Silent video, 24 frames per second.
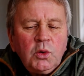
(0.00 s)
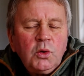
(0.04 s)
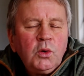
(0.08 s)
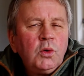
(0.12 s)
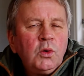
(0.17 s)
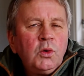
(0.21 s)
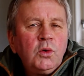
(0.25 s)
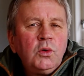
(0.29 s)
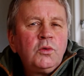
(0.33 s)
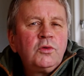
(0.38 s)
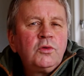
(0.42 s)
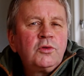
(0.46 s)

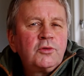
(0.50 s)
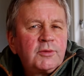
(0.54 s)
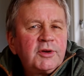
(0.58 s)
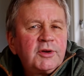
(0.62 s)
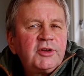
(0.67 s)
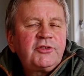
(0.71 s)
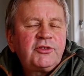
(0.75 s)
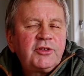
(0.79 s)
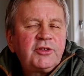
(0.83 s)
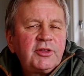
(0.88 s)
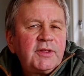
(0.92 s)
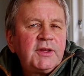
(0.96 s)
all the
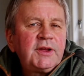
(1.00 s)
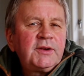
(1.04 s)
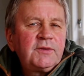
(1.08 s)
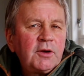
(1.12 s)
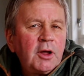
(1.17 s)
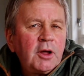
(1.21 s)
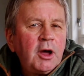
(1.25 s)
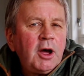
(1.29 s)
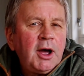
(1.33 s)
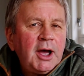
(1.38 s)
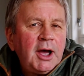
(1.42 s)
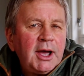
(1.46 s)
rest of their
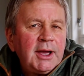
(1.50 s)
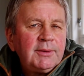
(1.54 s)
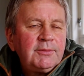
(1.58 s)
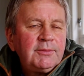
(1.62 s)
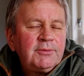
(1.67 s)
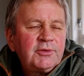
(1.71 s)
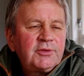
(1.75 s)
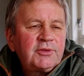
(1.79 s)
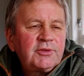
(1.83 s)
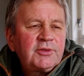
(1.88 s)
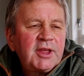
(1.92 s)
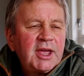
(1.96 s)

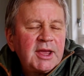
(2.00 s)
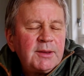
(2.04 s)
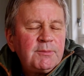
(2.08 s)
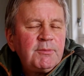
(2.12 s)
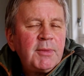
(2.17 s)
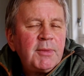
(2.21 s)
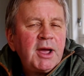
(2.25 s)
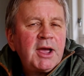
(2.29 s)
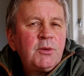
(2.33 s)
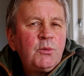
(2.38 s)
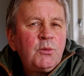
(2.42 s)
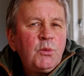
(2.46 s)
lives they
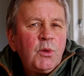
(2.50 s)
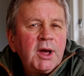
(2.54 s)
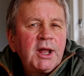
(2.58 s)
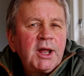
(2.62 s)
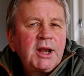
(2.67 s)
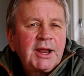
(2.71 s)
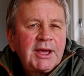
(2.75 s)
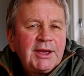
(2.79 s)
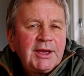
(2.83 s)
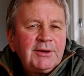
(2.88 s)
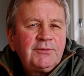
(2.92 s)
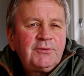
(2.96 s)
may
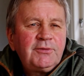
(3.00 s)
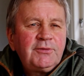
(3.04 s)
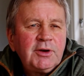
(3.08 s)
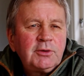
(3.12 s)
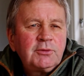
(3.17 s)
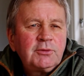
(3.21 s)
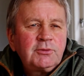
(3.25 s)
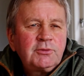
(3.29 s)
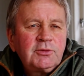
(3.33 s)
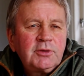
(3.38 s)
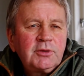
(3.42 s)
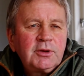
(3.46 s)
well have
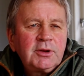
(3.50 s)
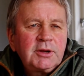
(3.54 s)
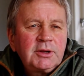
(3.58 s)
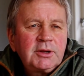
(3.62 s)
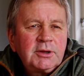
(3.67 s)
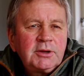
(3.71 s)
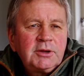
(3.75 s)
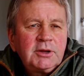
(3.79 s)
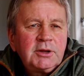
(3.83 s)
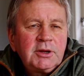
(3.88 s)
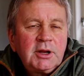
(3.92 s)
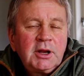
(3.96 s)
felt
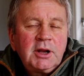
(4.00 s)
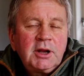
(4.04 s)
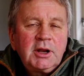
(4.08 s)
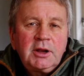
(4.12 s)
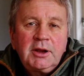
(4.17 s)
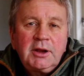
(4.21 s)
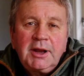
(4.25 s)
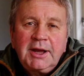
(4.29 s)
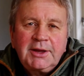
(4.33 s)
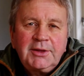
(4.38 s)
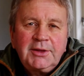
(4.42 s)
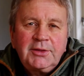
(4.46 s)

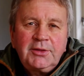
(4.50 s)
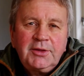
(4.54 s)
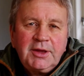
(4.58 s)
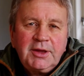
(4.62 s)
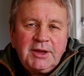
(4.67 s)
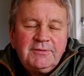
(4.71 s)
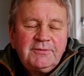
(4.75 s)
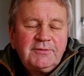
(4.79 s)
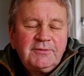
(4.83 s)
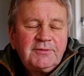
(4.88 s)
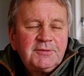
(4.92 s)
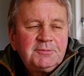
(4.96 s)
like a
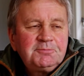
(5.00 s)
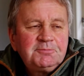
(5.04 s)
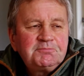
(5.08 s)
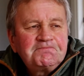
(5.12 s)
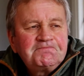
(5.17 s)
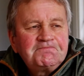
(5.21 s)
thief.